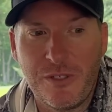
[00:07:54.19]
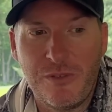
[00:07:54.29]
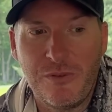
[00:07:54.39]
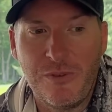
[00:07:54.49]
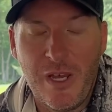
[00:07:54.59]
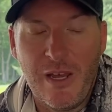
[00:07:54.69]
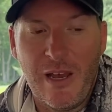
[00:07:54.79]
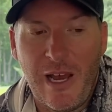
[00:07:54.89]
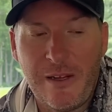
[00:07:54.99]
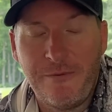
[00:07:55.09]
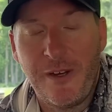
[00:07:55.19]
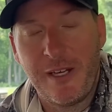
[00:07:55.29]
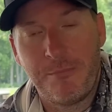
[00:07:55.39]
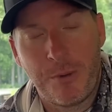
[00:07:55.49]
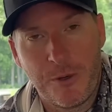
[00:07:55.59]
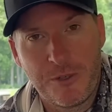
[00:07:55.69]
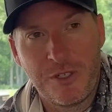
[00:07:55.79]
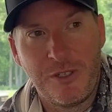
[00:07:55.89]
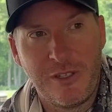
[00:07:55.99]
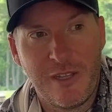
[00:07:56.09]
You, I find
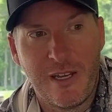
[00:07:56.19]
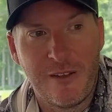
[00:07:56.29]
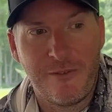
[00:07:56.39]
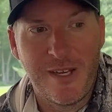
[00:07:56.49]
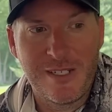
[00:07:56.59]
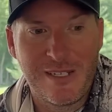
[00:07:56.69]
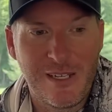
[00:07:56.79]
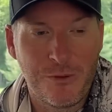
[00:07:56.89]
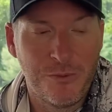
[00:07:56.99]
personally that if I stick